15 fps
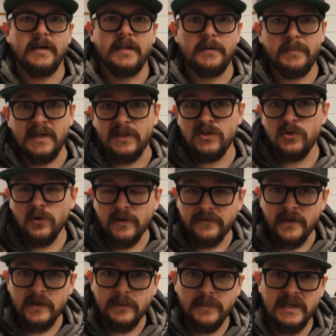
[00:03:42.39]
They paid
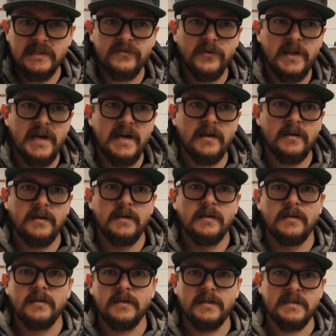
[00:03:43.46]
$250 for that
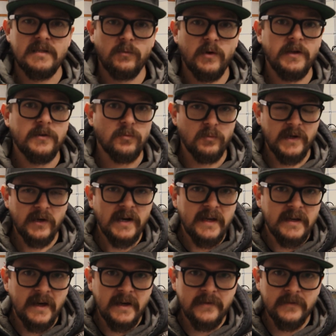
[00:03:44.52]
because they wanted the rear
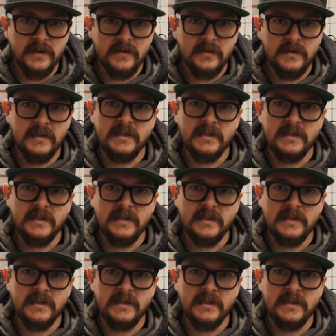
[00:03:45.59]
end out of it,